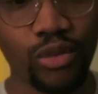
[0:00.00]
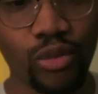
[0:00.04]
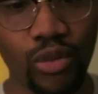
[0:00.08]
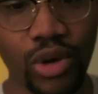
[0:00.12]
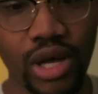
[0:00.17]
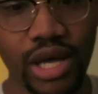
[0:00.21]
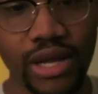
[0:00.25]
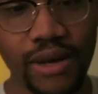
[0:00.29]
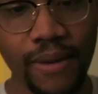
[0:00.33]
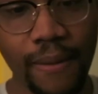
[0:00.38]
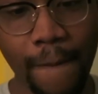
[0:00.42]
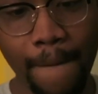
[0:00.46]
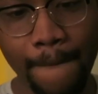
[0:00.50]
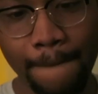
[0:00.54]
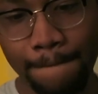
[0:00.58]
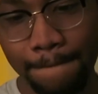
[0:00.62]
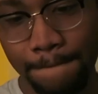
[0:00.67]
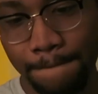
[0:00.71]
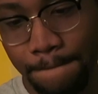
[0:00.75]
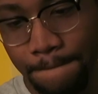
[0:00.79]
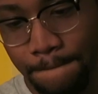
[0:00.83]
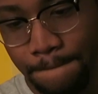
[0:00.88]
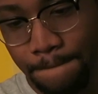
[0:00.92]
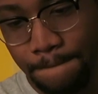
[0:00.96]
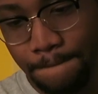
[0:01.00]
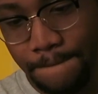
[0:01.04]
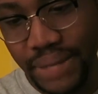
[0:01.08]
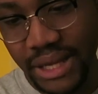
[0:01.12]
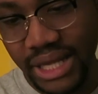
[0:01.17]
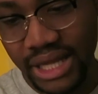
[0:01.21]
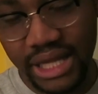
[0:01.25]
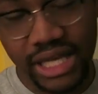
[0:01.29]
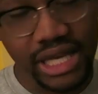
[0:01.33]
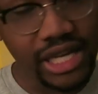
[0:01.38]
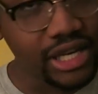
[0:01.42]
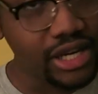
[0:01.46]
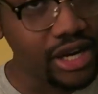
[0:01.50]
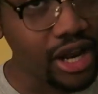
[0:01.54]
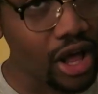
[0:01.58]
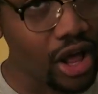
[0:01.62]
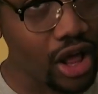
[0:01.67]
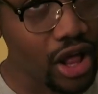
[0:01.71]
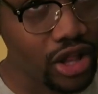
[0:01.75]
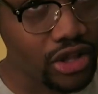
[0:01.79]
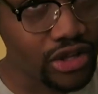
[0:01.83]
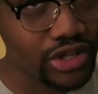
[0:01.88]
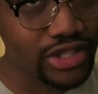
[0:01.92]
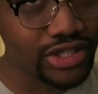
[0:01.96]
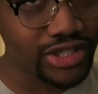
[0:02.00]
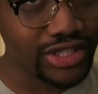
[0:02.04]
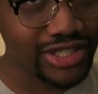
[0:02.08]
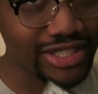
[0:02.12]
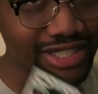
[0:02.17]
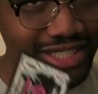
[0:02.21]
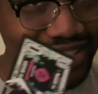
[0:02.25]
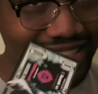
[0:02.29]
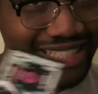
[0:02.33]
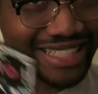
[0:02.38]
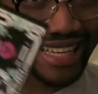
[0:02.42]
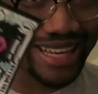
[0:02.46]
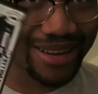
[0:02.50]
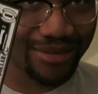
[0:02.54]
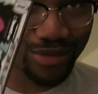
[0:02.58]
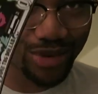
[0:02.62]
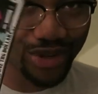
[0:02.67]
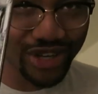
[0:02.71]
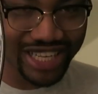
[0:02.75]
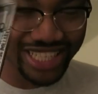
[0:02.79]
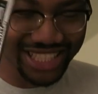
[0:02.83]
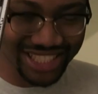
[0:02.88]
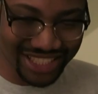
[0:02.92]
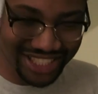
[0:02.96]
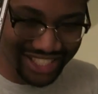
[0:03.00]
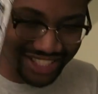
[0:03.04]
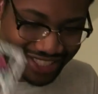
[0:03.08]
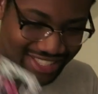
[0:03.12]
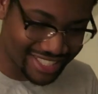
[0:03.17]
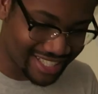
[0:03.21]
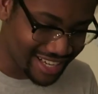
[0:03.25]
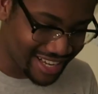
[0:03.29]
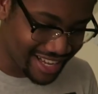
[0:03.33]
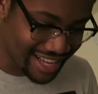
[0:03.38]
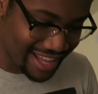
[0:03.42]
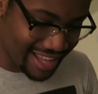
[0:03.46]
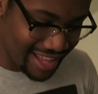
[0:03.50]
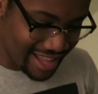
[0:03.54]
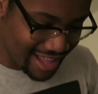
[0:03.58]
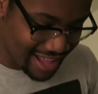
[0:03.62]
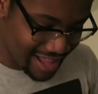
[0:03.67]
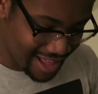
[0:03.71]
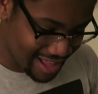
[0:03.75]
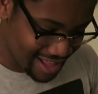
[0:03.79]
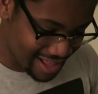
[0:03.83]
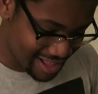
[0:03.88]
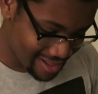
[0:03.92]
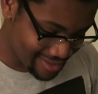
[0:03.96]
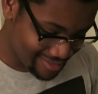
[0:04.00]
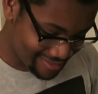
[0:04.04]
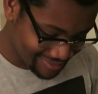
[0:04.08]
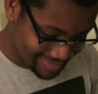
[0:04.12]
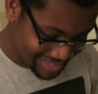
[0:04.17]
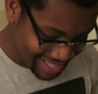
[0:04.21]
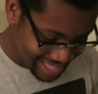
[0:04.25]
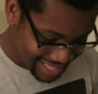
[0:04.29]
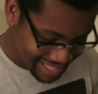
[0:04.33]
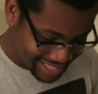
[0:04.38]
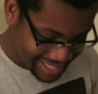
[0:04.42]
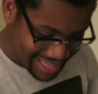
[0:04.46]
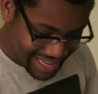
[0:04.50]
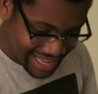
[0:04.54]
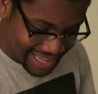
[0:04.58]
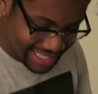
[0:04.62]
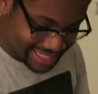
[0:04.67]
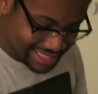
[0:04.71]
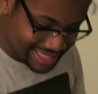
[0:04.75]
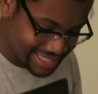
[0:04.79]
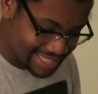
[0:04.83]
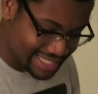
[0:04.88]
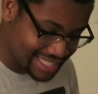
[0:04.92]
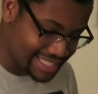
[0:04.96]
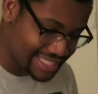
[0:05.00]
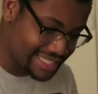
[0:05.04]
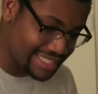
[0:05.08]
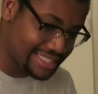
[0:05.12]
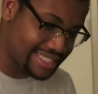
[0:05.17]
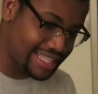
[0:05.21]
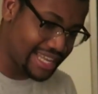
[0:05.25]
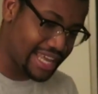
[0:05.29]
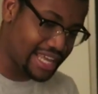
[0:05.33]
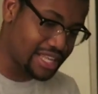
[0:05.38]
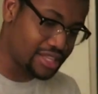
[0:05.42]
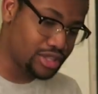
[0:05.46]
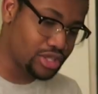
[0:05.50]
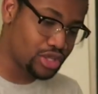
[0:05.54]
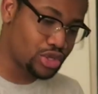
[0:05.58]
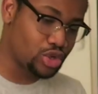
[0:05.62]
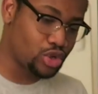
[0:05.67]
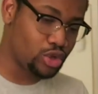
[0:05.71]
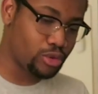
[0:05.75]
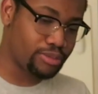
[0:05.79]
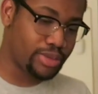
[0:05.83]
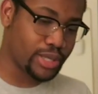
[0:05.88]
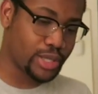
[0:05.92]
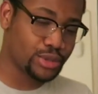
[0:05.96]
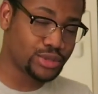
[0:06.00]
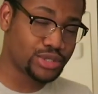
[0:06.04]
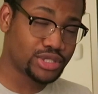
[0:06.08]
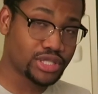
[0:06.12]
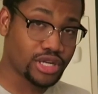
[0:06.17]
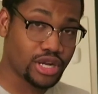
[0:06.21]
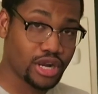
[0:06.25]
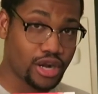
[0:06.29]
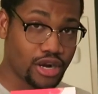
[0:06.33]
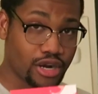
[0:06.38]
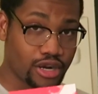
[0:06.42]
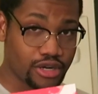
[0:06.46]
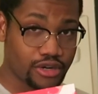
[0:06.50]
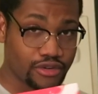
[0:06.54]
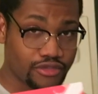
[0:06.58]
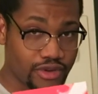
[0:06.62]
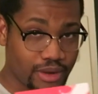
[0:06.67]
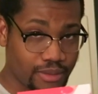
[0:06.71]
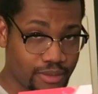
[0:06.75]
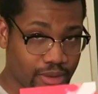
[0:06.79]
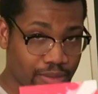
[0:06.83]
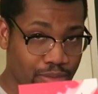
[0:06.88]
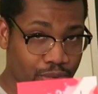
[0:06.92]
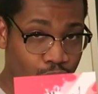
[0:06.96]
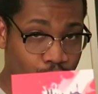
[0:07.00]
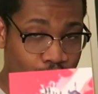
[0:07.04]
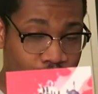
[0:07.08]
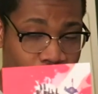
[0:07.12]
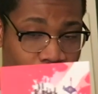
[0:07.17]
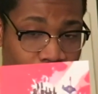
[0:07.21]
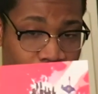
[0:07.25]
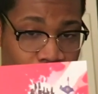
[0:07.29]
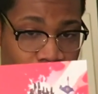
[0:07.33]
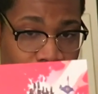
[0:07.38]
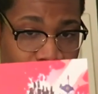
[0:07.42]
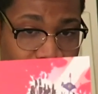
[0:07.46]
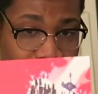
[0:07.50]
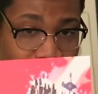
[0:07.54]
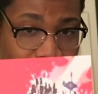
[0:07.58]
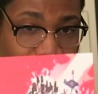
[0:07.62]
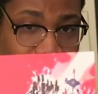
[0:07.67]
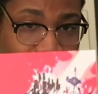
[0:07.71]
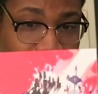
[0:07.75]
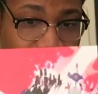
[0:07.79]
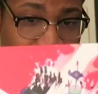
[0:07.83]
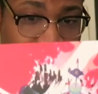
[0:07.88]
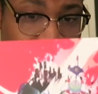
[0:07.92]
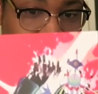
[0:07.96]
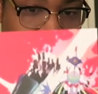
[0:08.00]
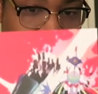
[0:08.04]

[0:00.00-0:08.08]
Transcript: $1 billion. I'm rich. Next is a little postcard from the Promare premiere,